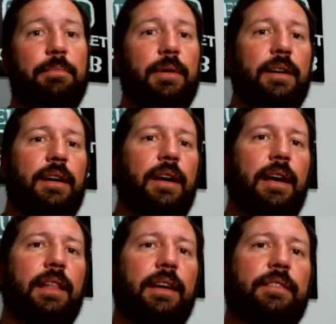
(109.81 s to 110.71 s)
but
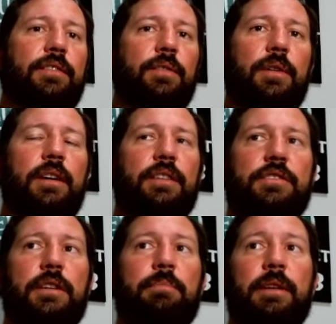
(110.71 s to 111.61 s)
I like to
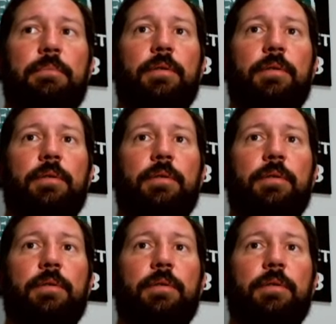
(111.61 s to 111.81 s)
jump into